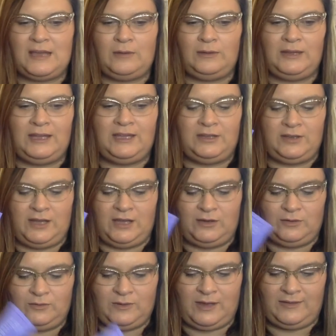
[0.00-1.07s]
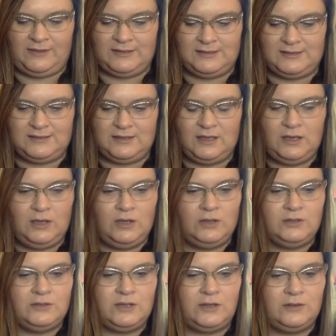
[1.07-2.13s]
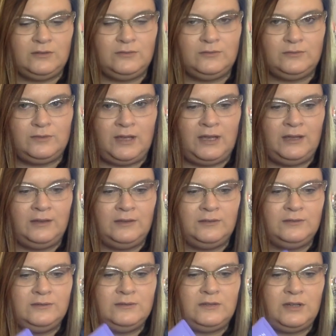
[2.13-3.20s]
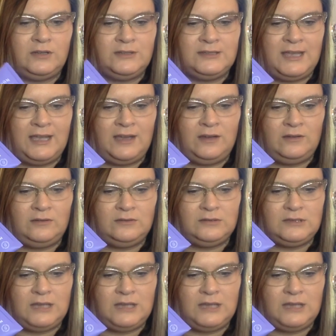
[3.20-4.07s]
I will let you know how this turn uh, turns out.